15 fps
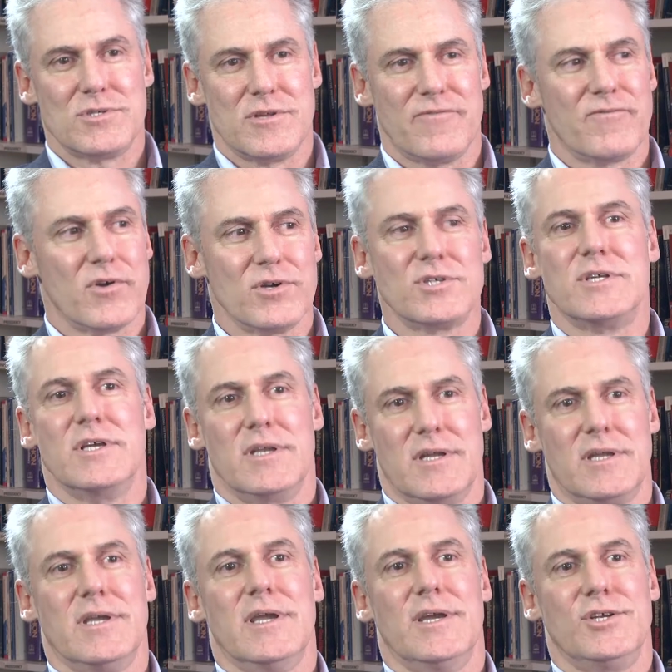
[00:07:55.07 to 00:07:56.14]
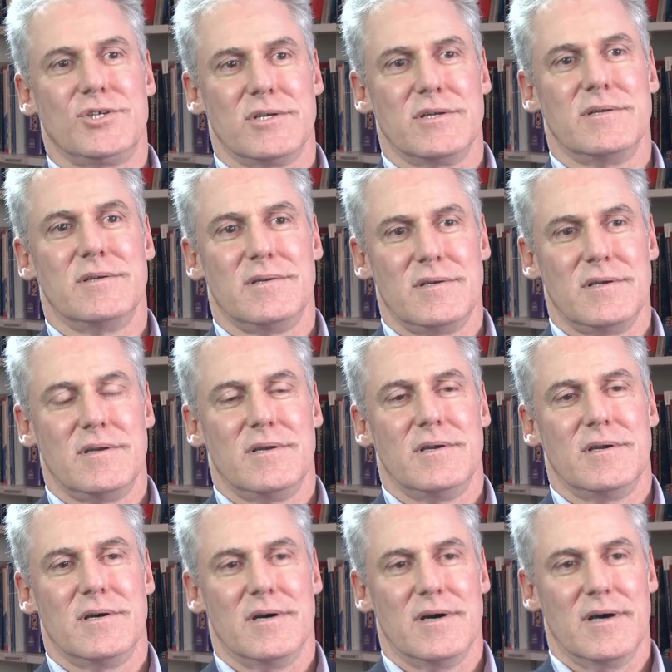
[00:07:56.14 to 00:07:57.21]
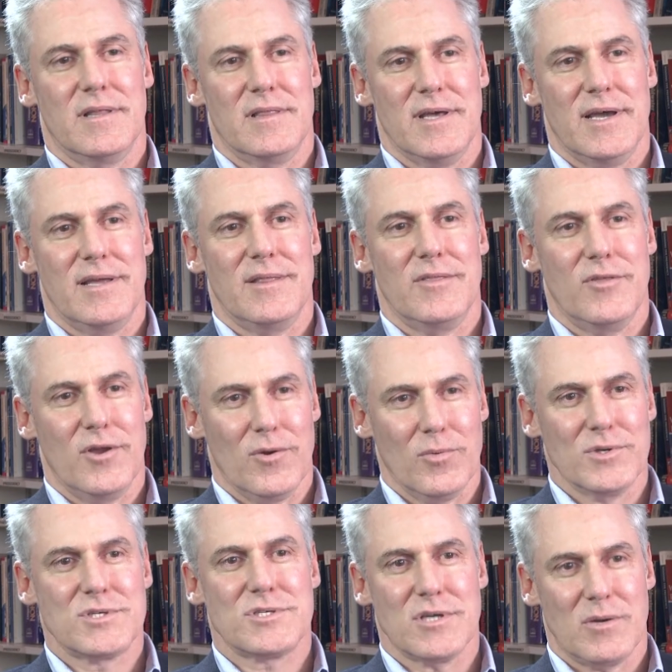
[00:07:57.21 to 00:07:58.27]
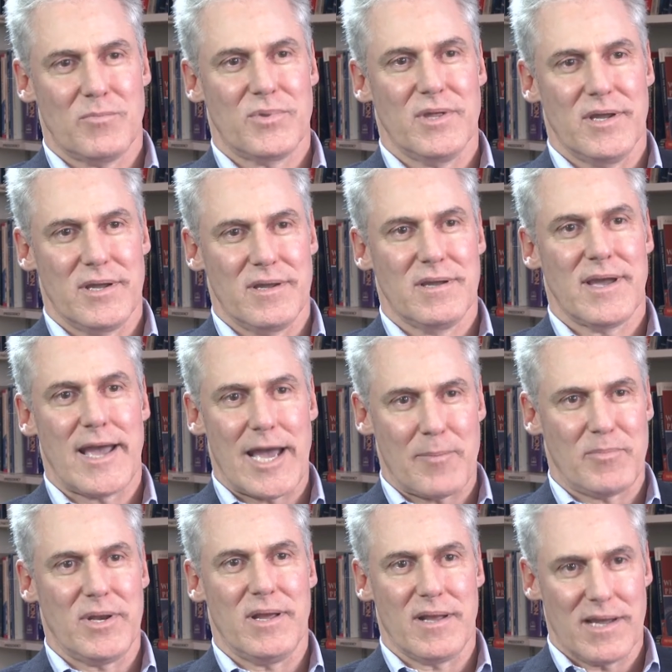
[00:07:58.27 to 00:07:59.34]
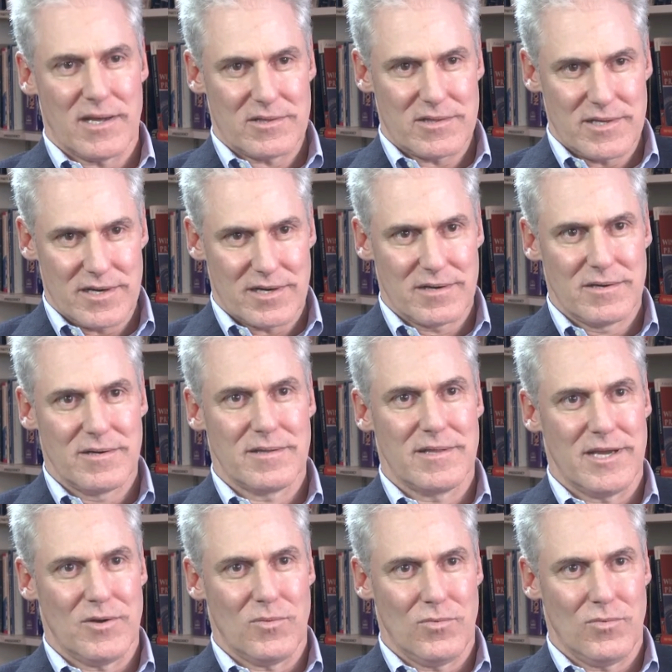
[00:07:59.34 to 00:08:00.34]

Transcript: first indication that there was something happening out there that